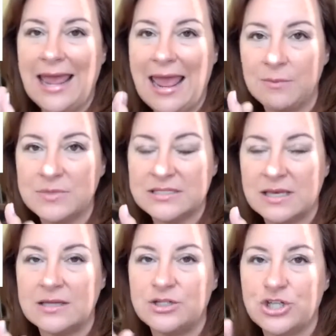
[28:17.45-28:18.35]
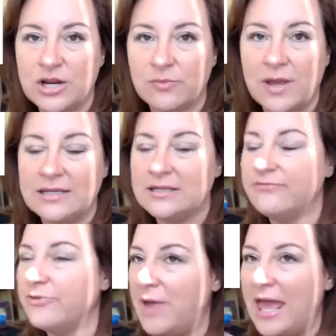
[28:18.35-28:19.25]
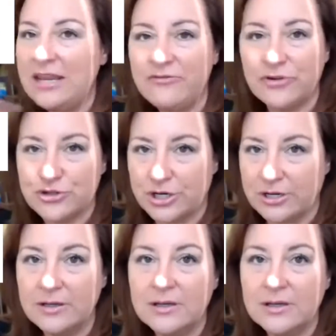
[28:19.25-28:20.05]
Amazon generated from any version